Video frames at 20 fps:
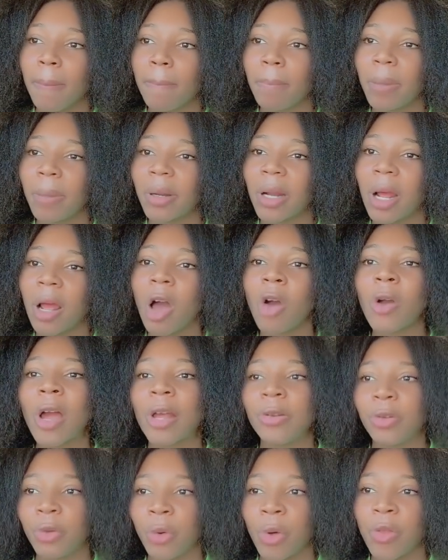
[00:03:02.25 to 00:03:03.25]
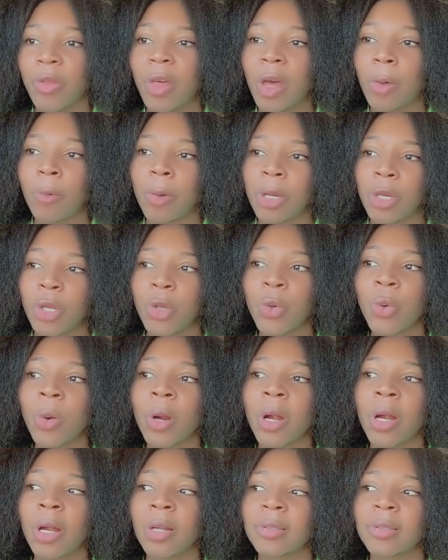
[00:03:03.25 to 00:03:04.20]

but i i know that when you are